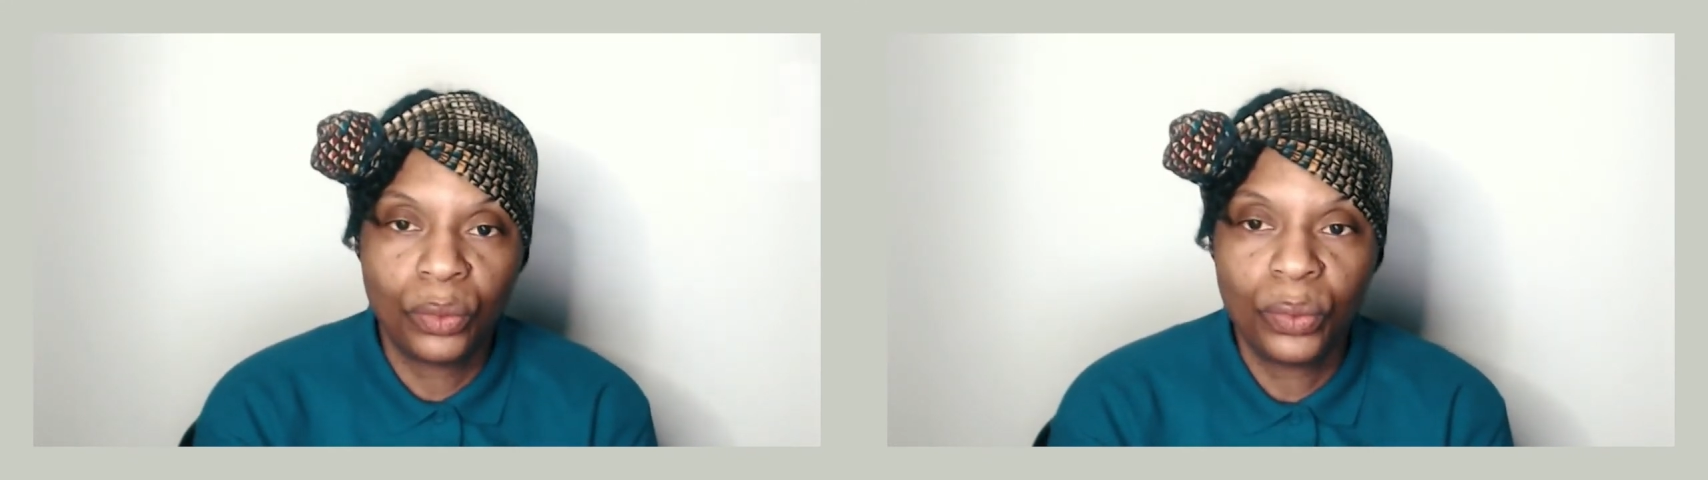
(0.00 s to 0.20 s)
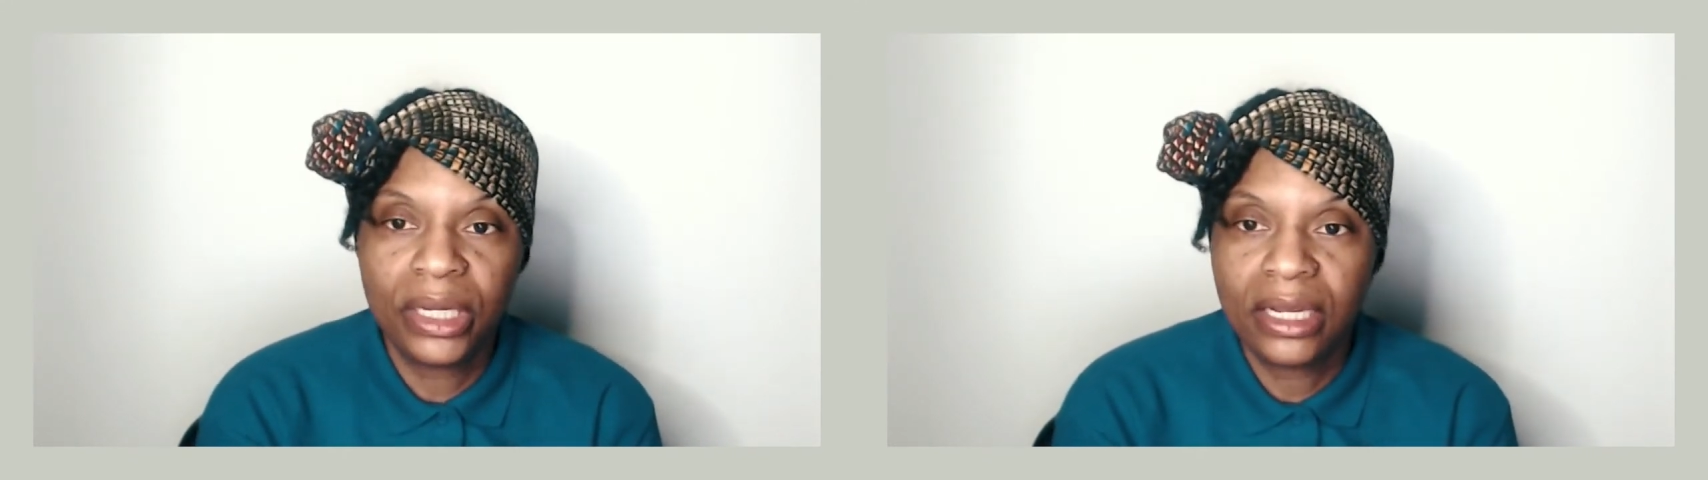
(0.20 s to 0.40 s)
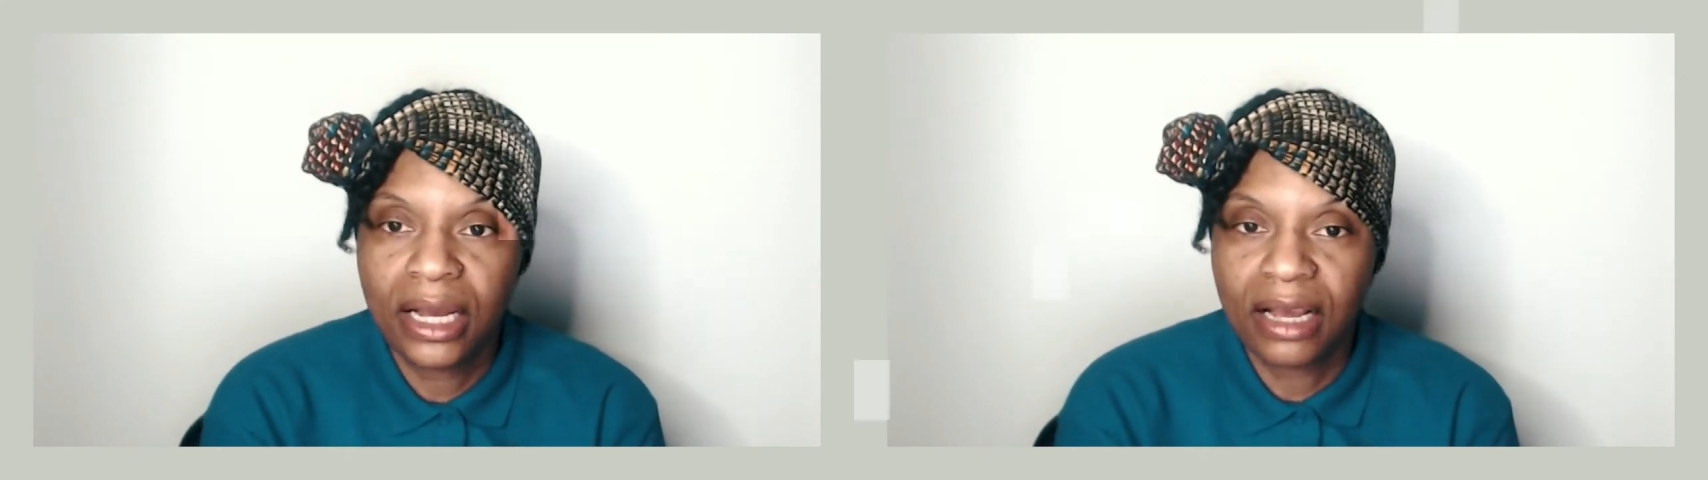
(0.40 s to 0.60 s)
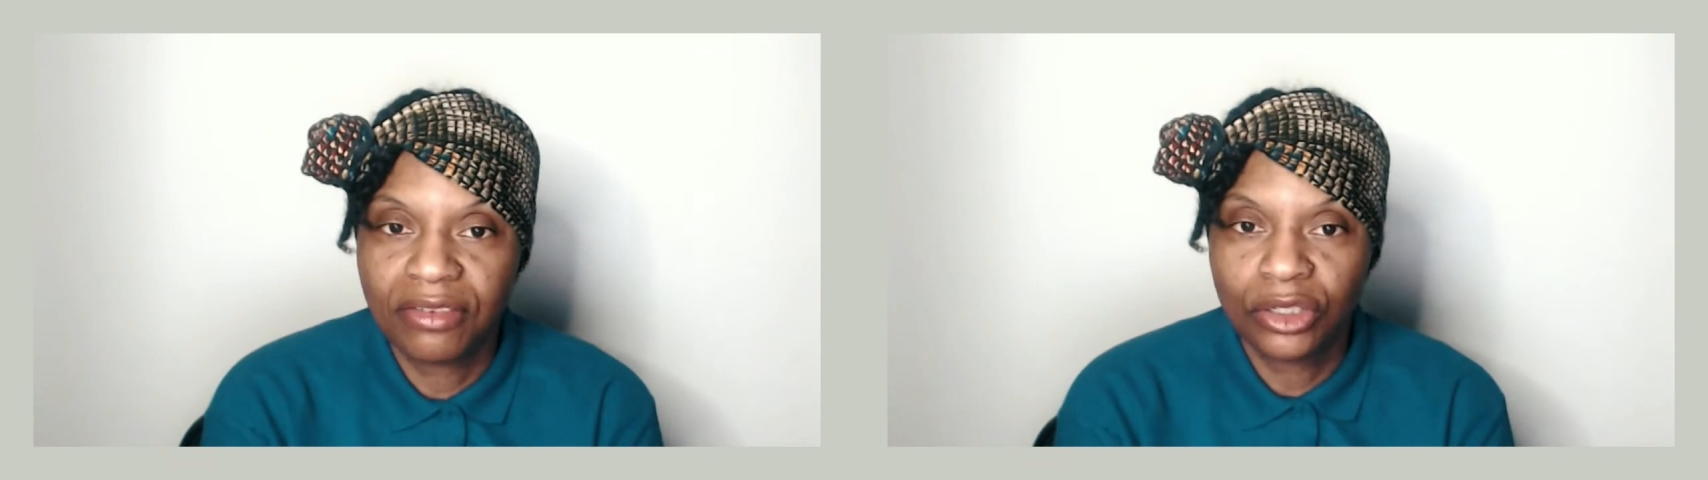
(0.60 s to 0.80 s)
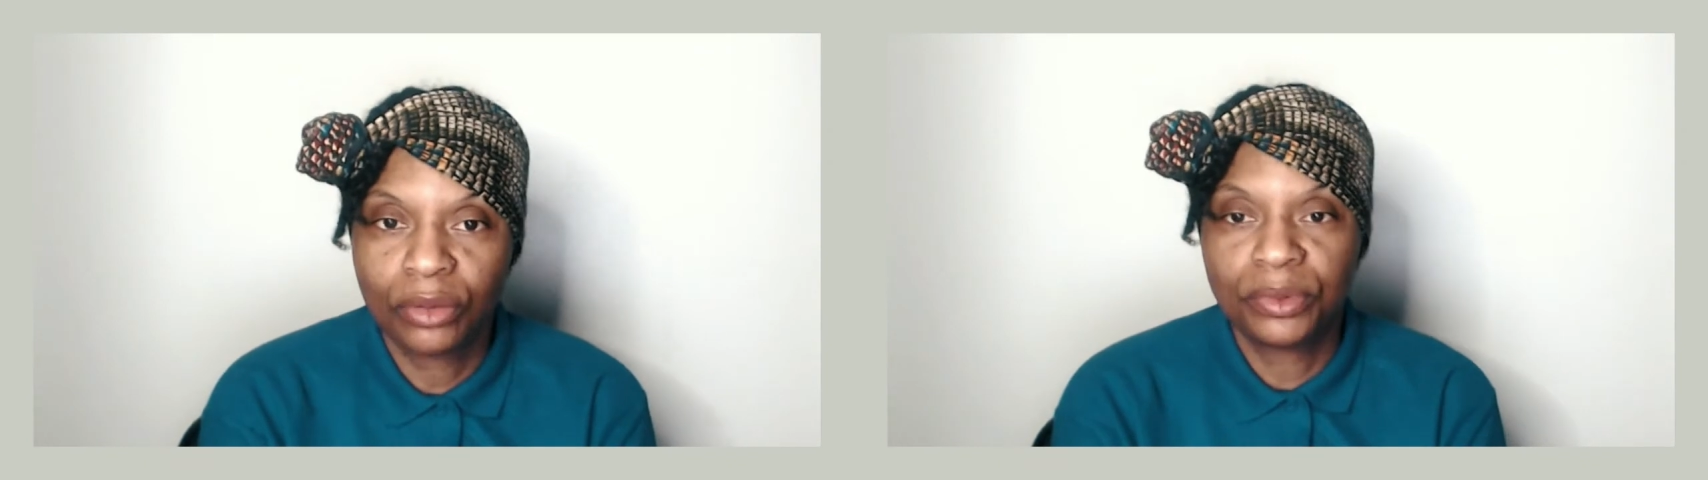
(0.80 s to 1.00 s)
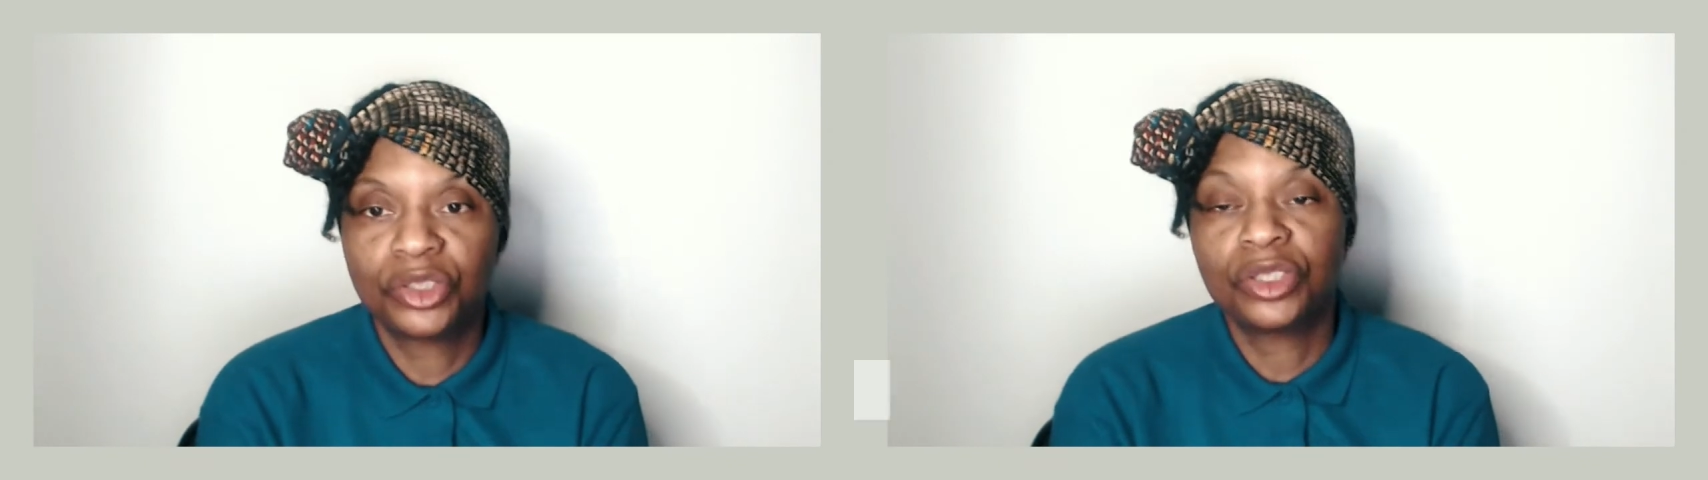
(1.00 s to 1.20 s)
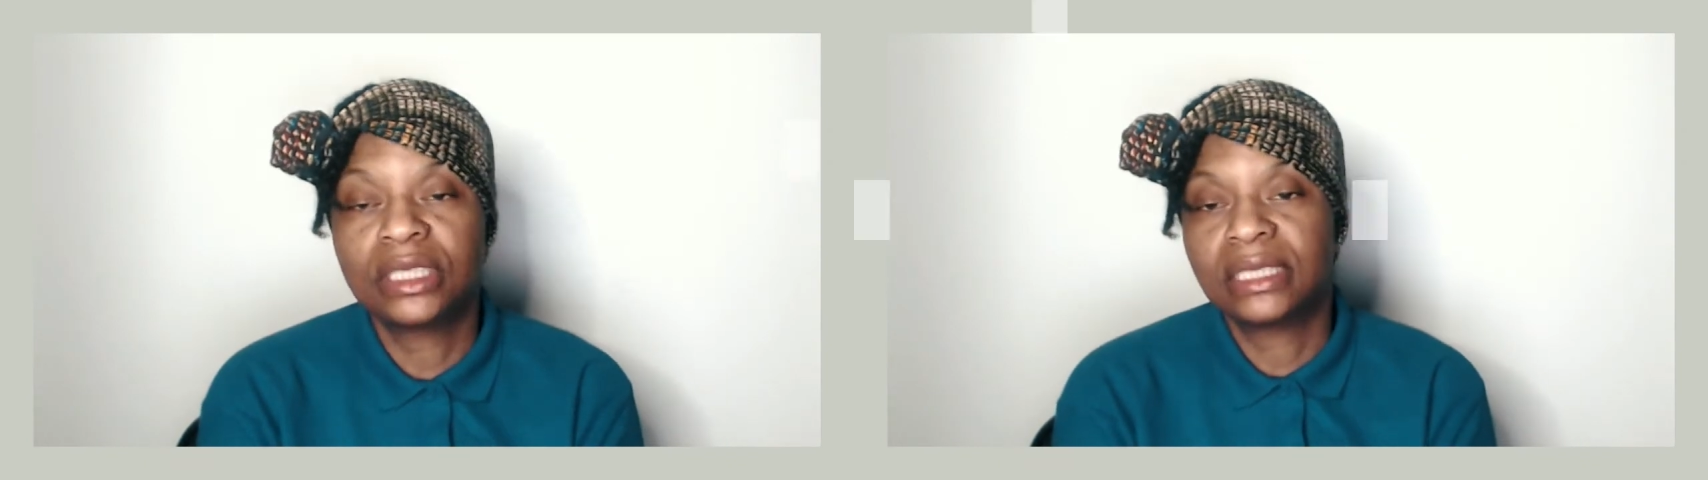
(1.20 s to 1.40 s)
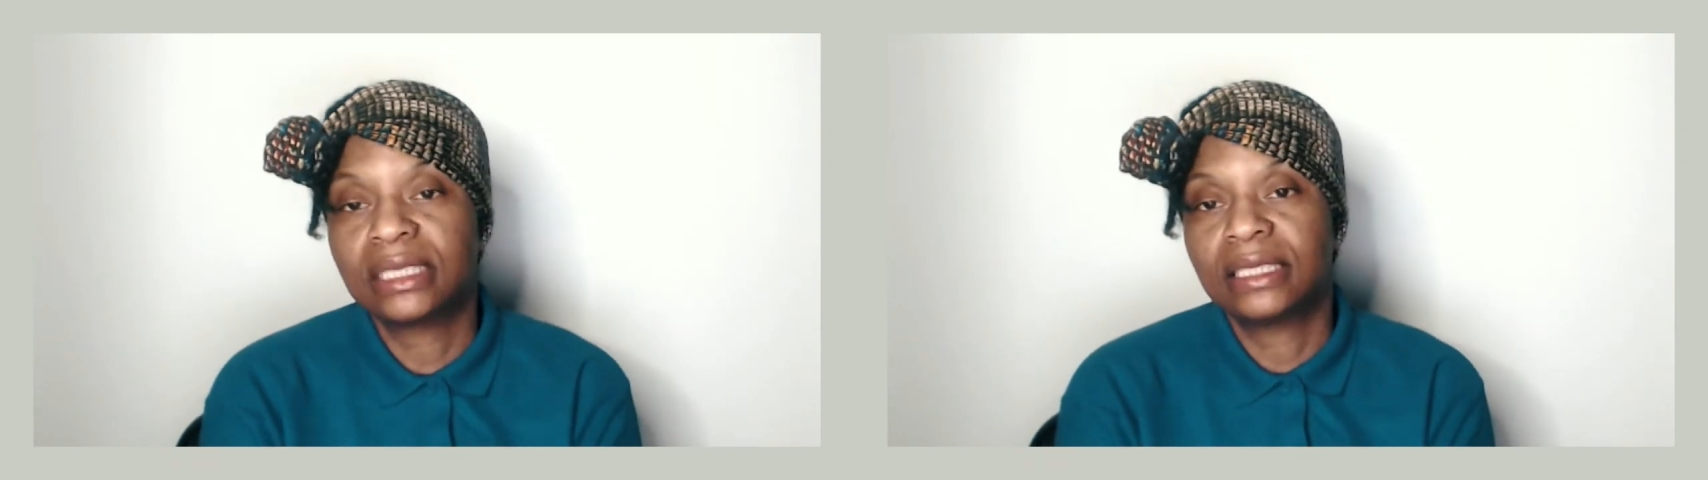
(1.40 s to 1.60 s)
We have an
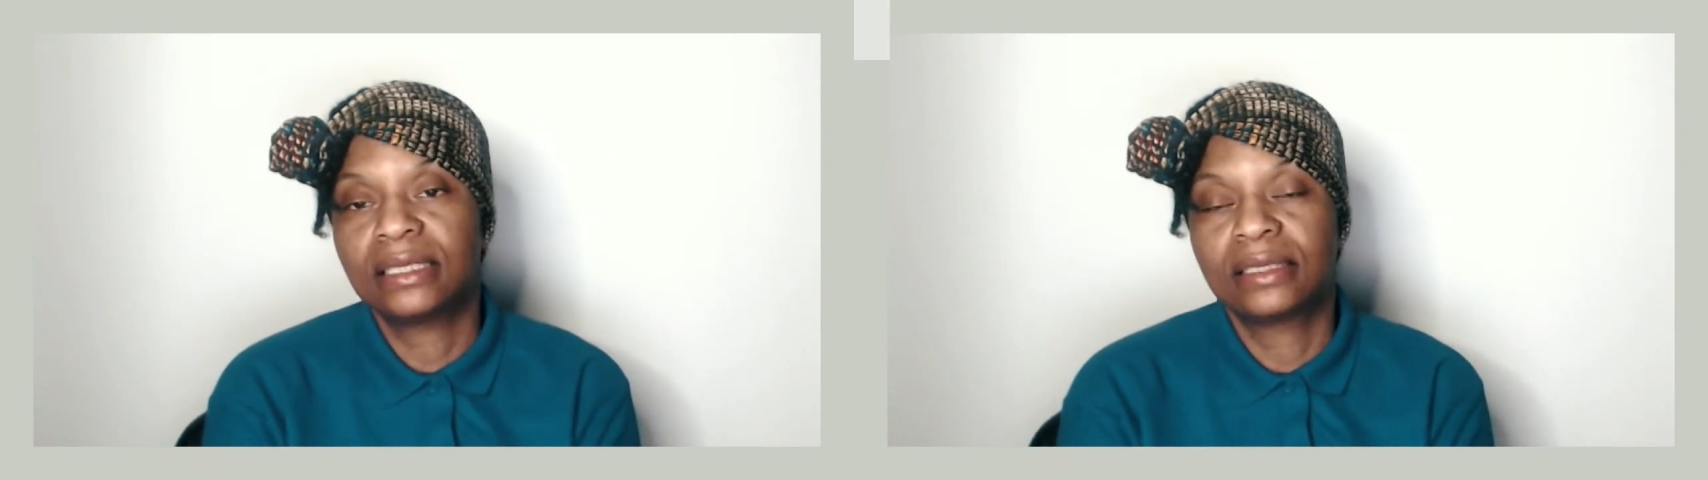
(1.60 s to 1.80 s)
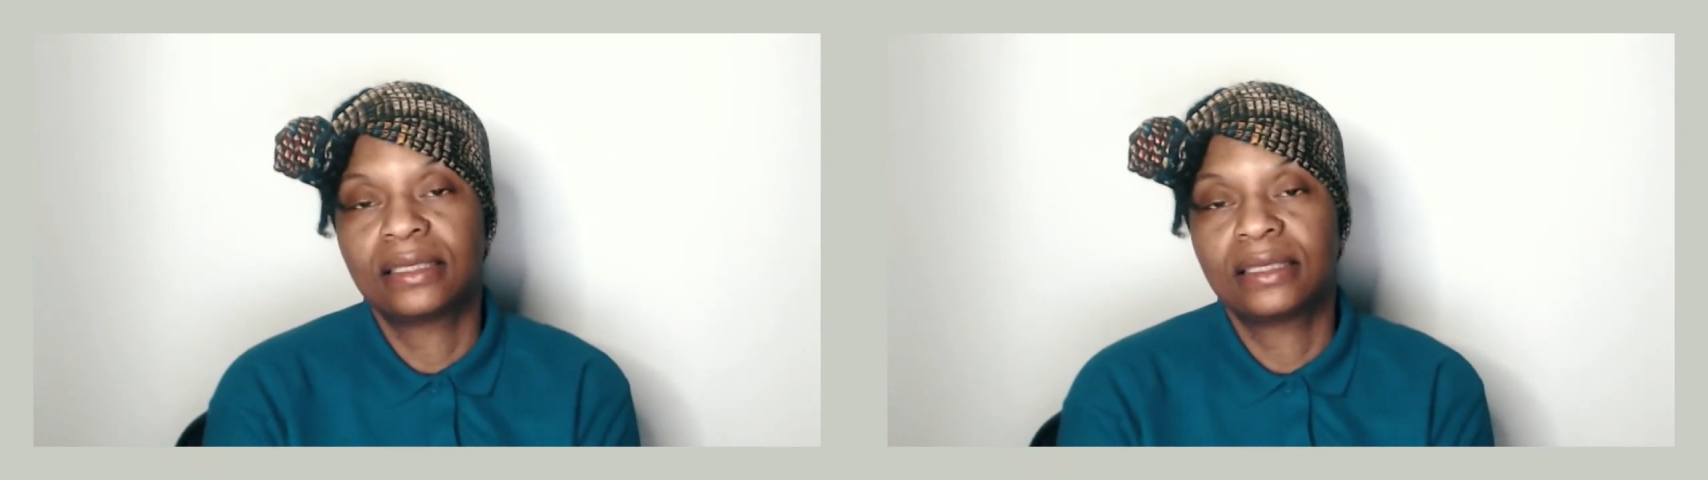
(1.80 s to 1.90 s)
opportunity,